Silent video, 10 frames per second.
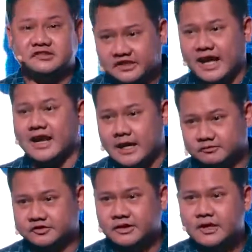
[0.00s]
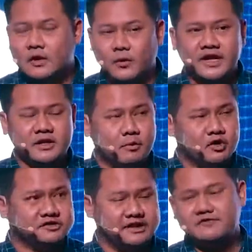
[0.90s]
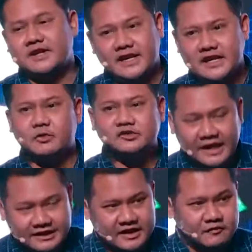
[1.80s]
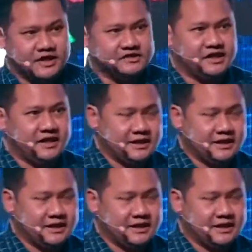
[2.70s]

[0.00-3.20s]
startups. We are the definitely most active VC